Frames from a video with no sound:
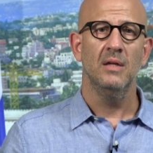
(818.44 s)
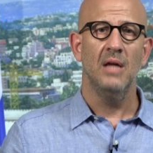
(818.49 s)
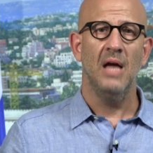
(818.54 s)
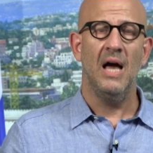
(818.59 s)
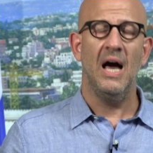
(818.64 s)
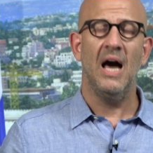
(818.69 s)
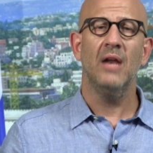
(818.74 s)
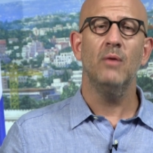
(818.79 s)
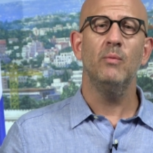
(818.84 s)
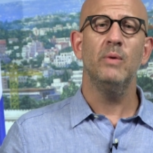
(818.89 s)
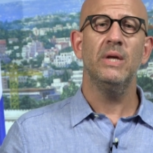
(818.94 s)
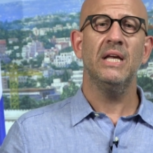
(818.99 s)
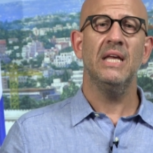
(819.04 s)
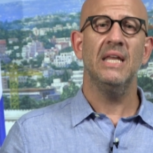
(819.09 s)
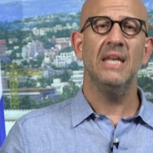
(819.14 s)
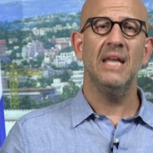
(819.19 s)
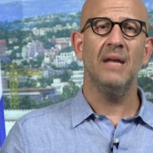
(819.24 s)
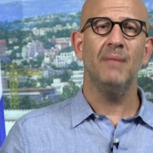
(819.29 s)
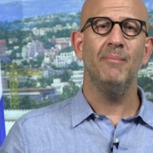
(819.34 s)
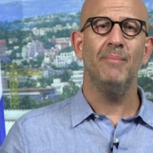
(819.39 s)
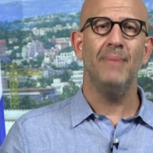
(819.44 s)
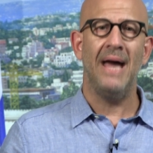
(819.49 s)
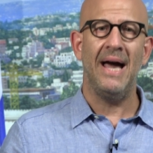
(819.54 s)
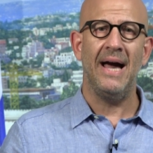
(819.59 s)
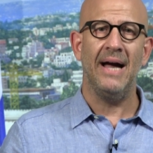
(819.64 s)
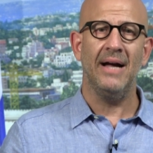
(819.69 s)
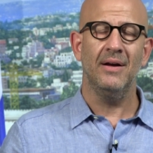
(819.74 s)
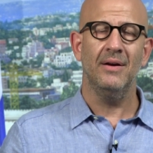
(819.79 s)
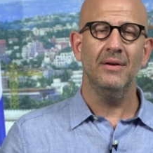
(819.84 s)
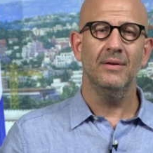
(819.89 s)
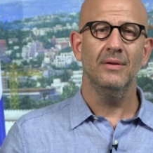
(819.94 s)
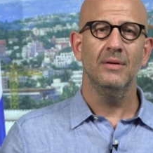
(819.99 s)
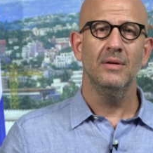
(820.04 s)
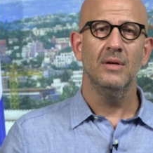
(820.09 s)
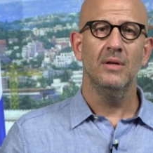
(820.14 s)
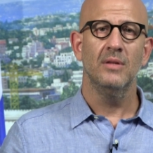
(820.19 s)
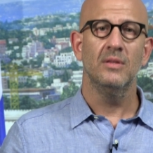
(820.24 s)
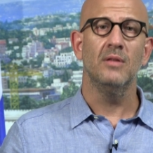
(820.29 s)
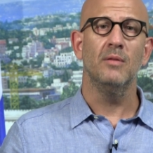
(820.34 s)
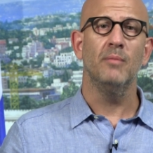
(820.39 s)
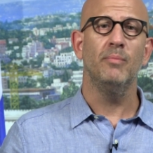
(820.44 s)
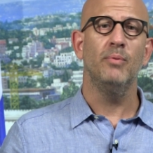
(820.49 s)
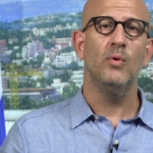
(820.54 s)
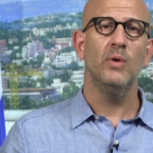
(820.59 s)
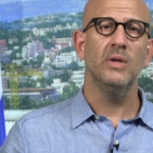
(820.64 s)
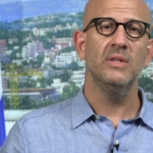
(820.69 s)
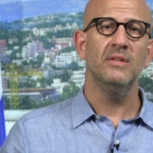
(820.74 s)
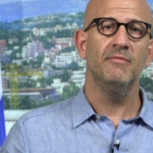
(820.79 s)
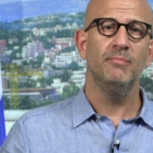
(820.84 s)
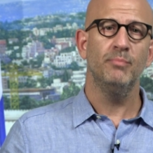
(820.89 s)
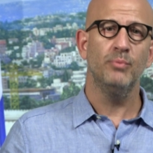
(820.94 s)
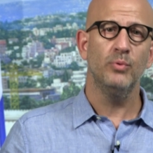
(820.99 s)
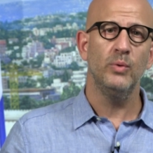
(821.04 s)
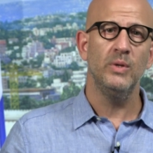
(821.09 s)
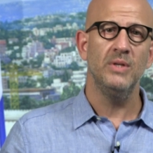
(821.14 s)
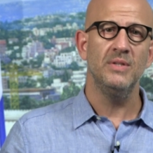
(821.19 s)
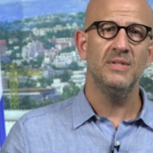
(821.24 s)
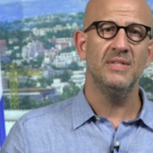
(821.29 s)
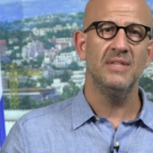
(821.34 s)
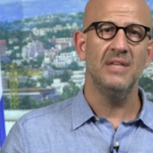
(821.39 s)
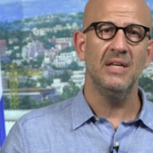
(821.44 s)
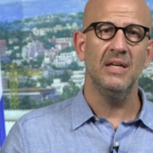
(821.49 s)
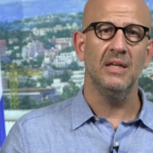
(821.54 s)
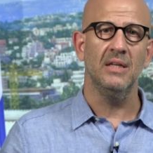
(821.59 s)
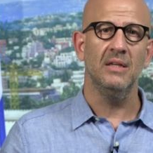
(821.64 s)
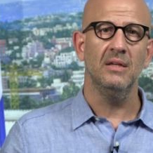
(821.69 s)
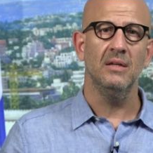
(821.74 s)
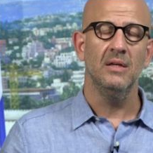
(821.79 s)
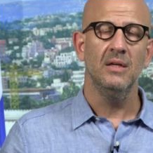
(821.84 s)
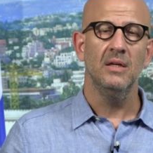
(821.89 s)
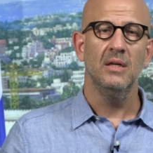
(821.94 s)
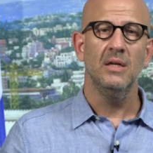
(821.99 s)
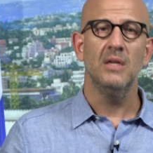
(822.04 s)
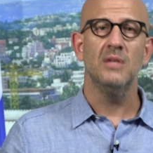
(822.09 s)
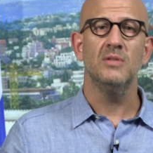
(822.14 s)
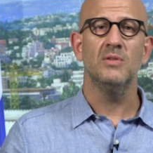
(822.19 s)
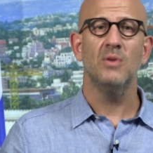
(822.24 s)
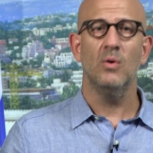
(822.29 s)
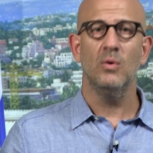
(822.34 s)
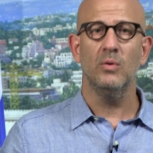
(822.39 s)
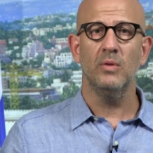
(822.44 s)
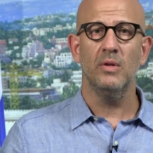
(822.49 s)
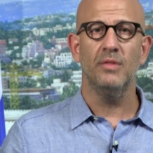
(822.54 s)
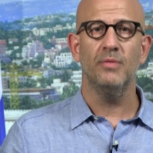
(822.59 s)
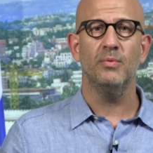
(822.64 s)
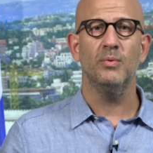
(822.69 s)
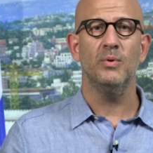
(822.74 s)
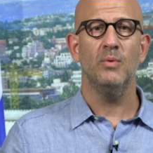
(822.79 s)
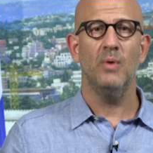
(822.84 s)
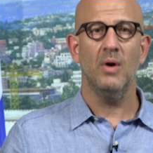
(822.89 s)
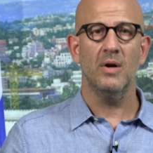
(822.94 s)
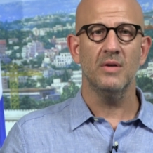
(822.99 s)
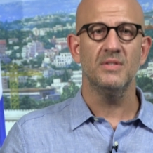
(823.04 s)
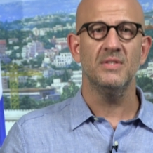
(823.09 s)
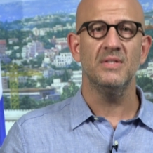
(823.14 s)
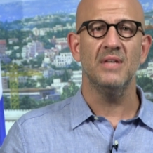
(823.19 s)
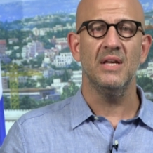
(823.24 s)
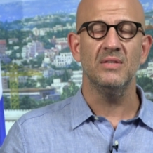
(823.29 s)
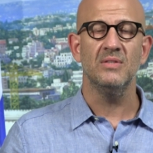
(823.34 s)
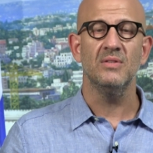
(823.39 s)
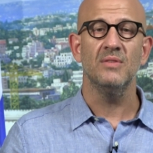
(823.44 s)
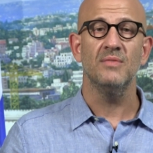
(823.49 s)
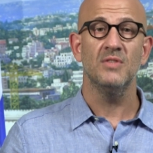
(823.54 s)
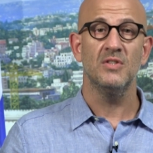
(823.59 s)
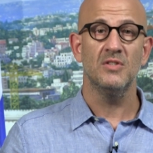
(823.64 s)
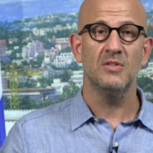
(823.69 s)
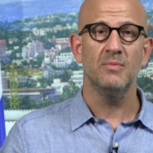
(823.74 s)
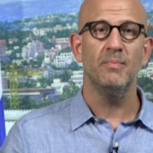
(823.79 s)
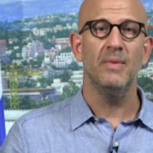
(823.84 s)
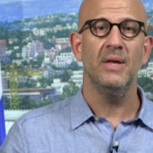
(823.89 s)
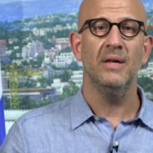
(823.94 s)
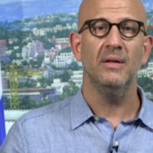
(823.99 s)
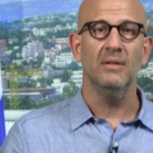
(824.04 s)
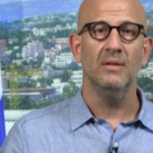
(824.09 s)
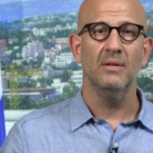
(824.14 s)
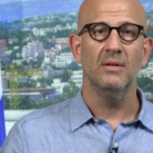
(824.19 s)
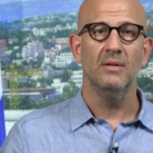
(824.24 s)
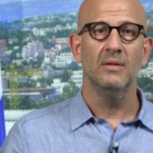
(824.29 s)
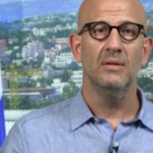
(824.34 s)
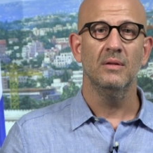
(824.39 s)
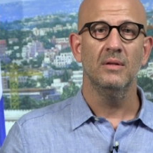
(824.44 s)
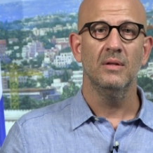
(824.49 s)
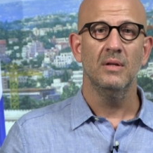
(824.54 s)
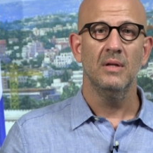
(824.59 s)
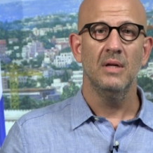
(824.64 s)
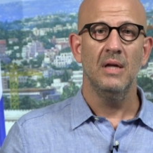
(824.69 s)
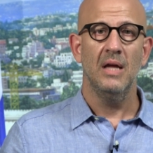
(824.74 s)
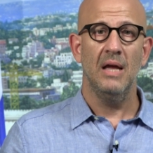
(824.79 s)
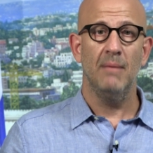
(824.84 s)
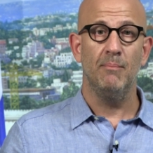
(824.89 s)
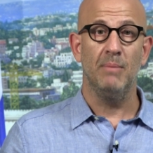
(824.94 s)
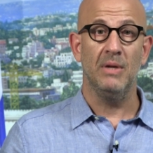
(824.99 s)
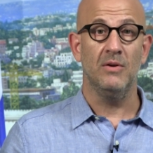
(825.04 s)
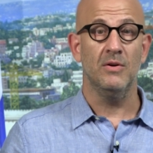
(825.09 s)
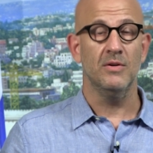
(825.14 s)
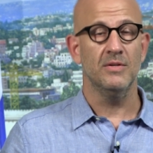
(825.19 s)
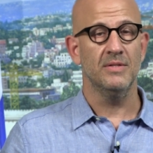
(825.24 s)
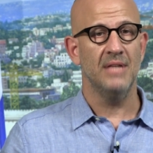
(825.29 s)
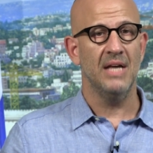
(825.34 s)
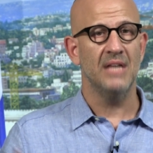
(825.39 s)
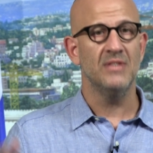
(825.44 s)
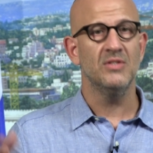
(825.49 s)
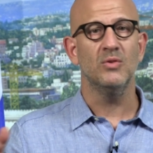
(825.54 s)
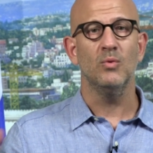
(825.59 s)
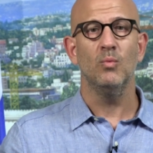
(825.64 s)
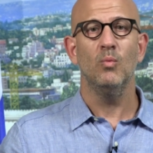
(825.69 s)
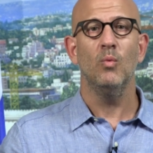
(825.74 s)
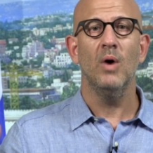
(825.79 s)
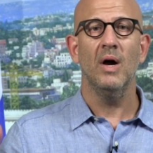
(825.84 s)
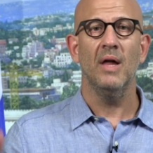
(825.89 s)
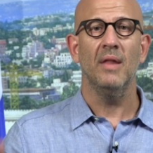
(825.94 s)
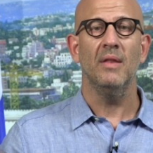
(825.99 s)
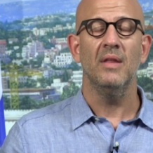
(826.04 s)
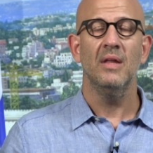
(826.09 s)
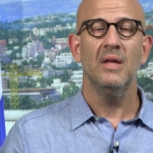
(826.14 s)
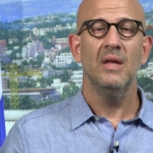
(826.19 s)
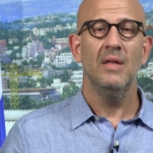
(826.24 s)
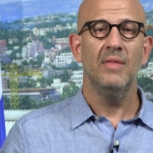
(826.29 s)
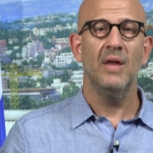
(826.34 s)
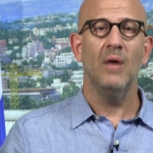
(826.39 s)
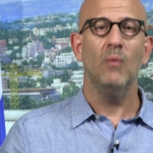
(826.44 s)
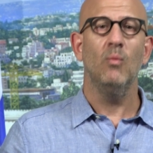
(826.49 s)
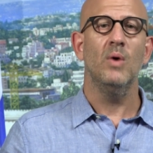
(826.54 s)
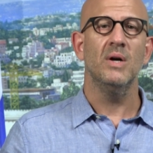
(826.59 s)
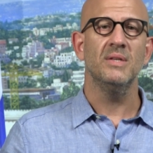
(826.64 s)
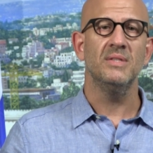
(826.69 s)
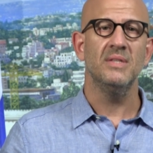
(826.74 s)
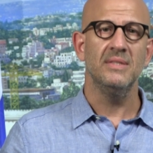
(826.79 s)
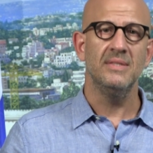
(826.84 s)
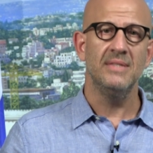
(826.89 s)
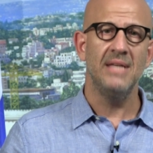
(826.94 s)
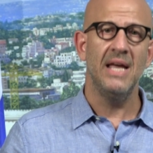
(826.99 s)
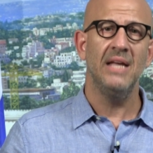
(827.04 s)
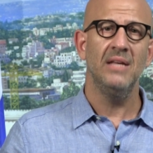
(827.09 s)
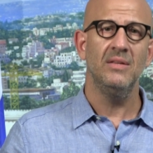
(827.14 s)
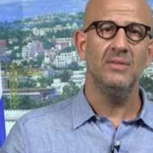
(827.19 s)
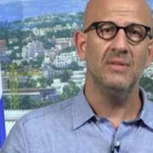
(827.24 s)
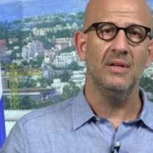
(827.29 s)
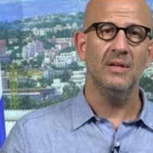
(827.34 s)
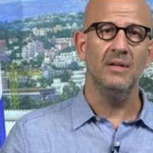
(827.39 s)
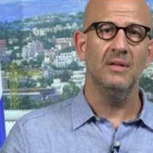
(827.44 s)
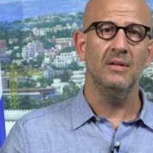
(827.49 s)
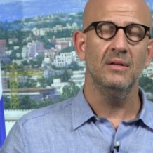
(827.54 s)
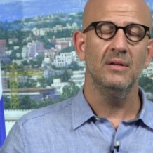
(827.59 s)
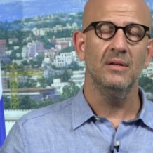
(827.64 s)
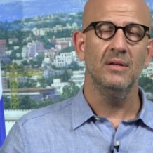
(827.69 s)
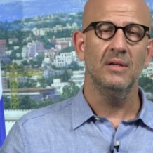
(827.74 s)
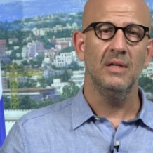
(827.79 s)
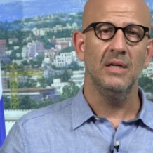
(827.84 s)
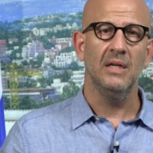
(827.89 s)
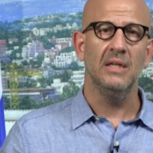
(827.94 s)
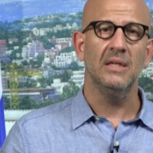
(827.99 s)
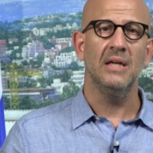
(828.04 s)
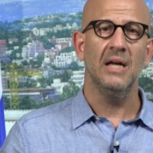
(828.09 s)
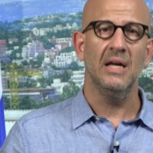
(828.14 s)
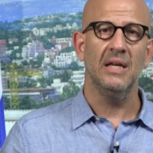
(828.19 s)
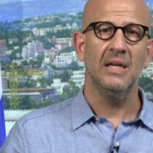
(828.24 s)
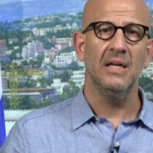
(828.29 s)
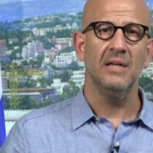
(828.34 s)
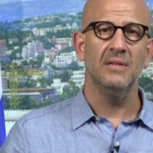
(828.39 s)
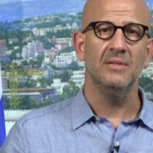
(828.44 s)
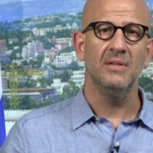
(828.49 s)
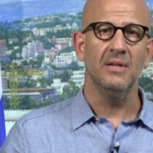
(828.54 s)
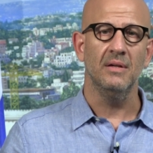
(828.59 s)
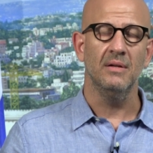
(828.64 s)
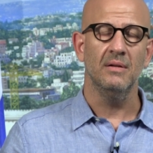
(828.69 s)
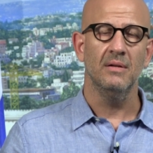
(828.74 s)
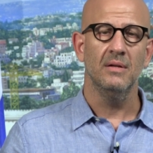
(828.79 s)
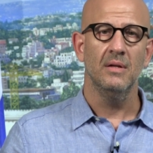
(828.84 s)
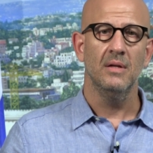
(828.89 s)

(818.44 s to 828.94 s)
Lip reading: How do we connect back to the point of pre-sin? Is only through our sense of smell, because that's the one that wasn't tainted in Gan Eden.